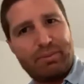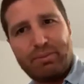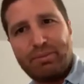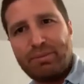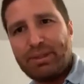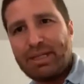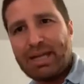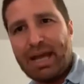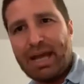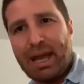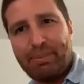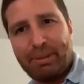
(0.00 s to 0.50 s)

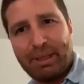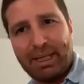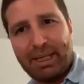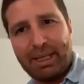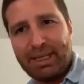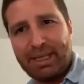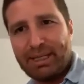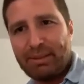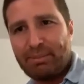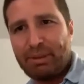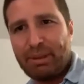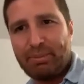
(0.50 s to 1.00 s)
tapping
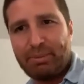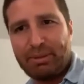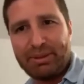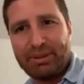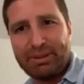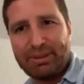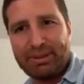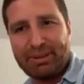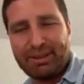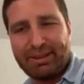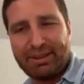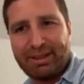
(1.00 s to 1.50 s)
into
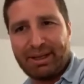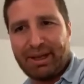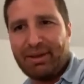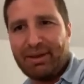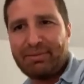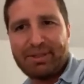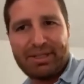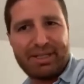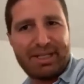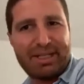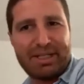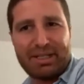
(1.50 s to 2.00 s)
people's
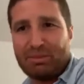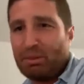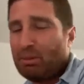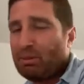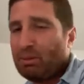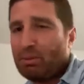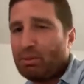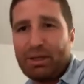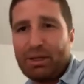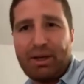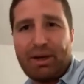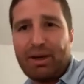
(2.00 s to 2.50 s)
conversations may
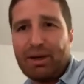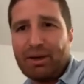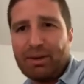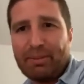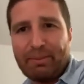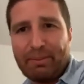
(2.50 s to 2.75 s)
be really hard.